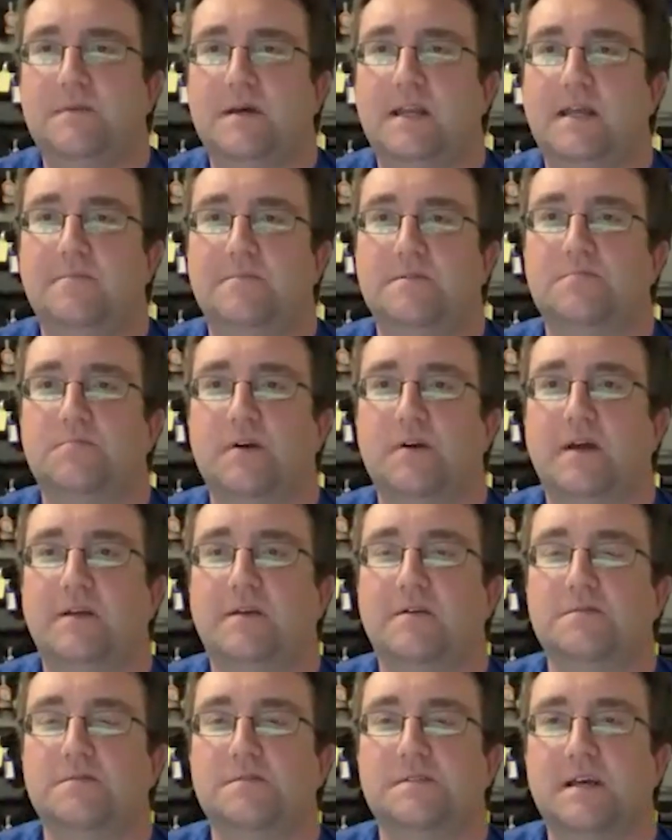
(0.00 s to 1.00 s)
My name is Brandon
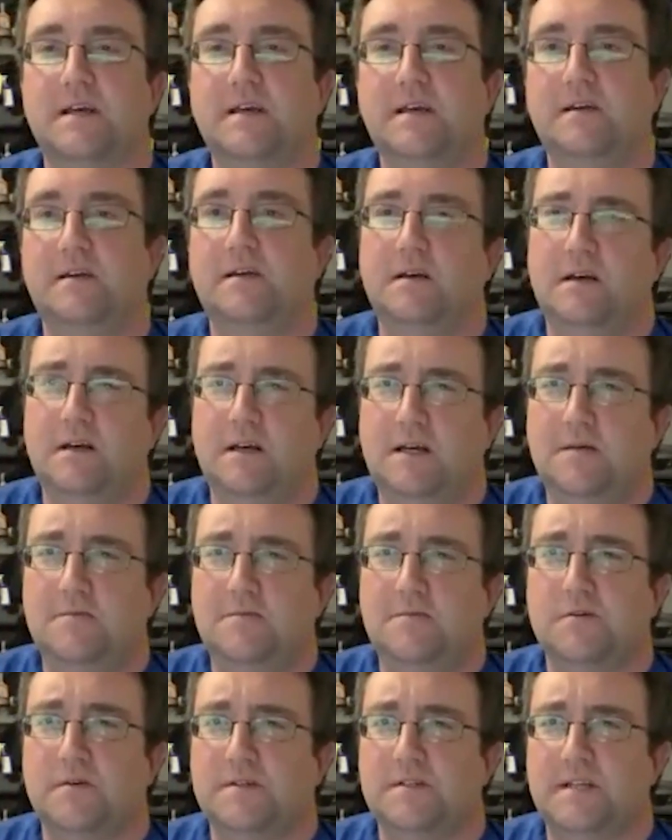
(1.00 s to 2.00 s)
Jose,
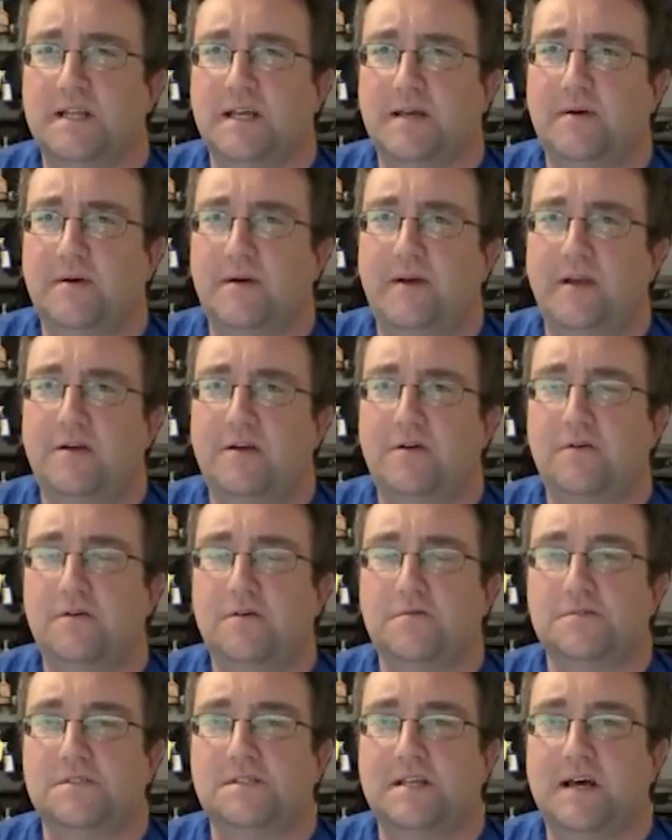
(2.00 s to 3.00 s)
joined today by my
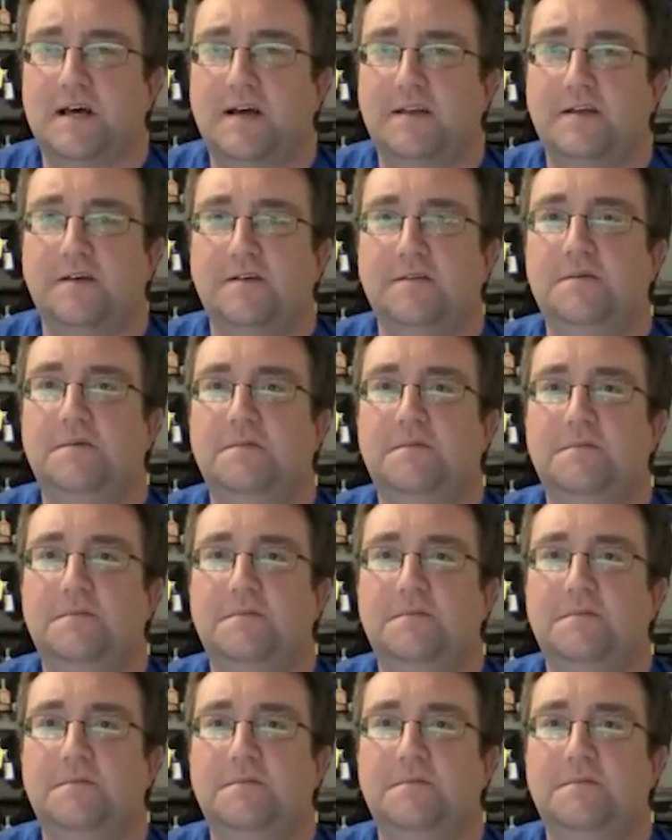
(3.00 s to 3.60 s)
co-host Tanya.